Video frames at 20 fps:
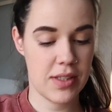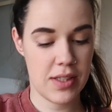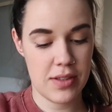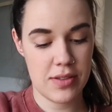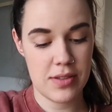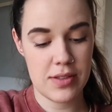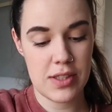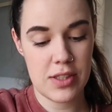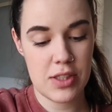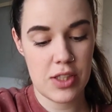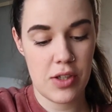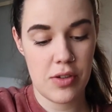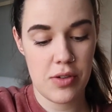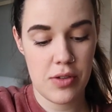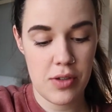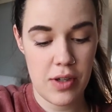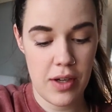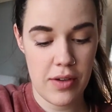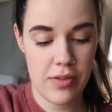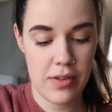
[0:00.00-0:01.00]
skills in
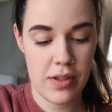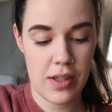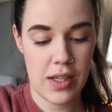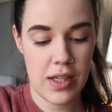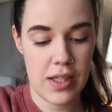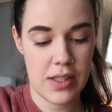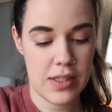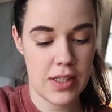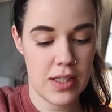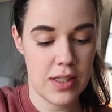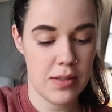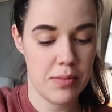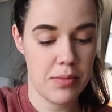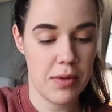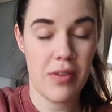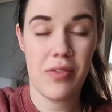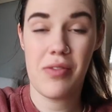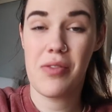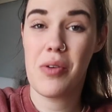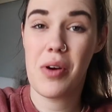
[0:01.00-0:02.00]
general. I feel like it takes
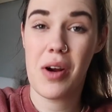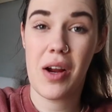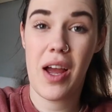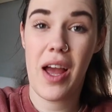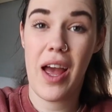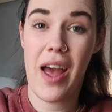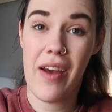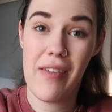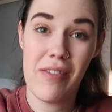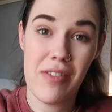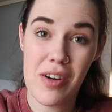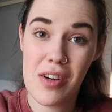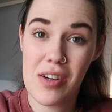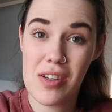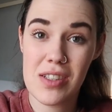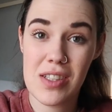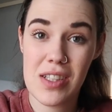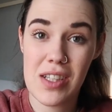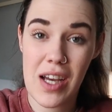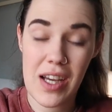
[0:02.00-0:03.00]
me forever
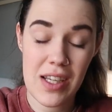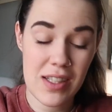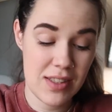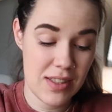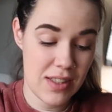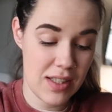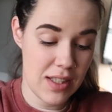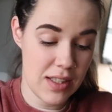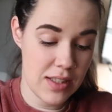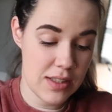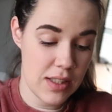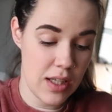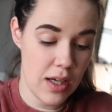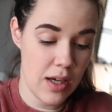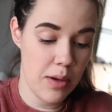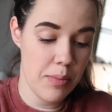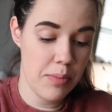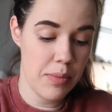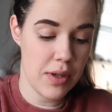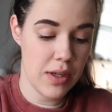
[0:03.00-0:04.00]
to dice things
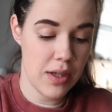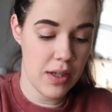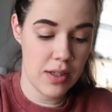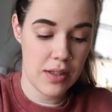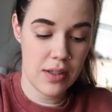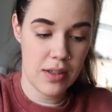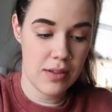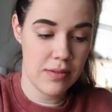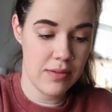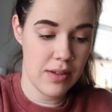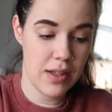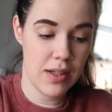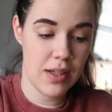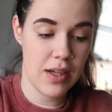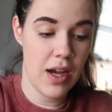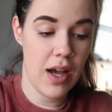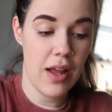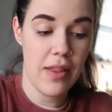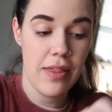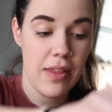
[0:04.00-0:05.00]
up and
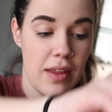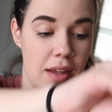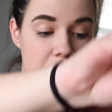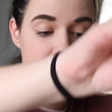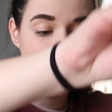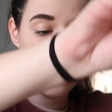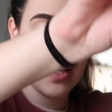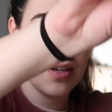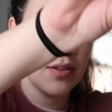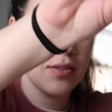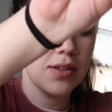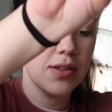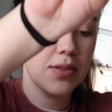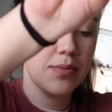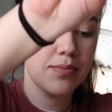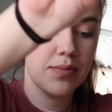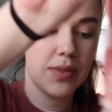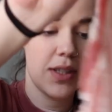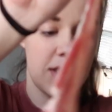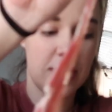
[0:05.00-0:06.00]
cut things. I don't
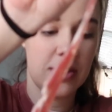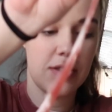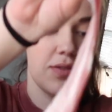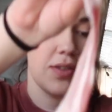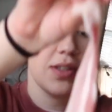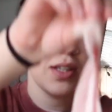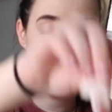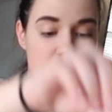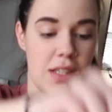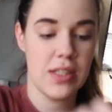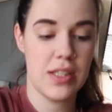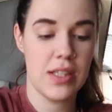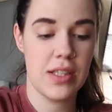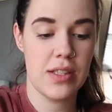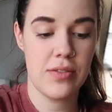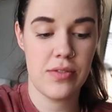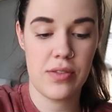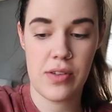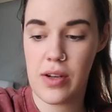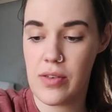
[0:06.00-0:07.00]
know, I just feel like it
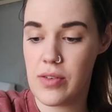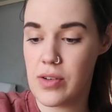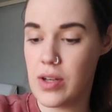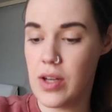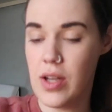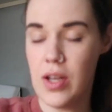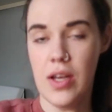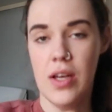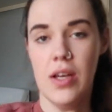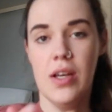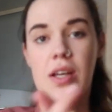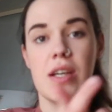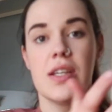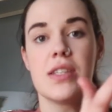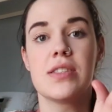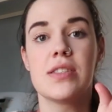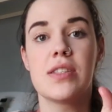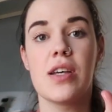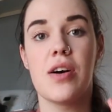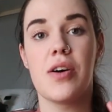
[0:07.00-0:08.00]
takes forever.
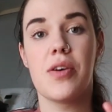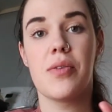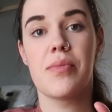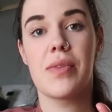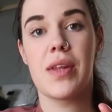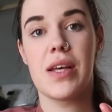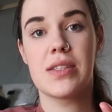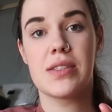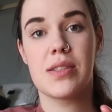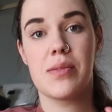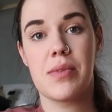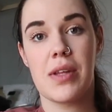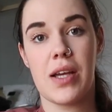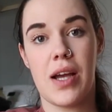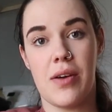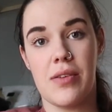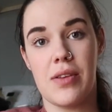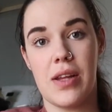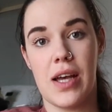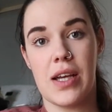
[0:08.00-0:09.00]
So that's something
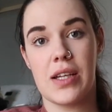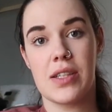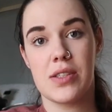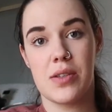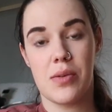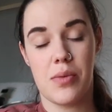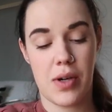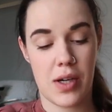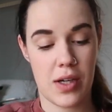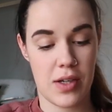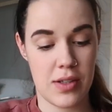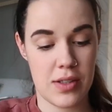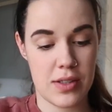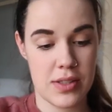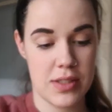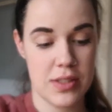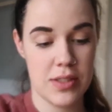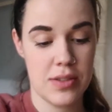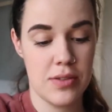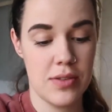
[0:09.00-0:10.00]
I would like to work on
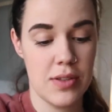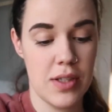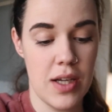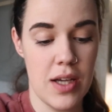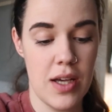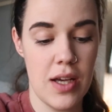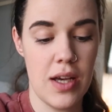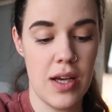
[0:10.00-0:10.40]
soon,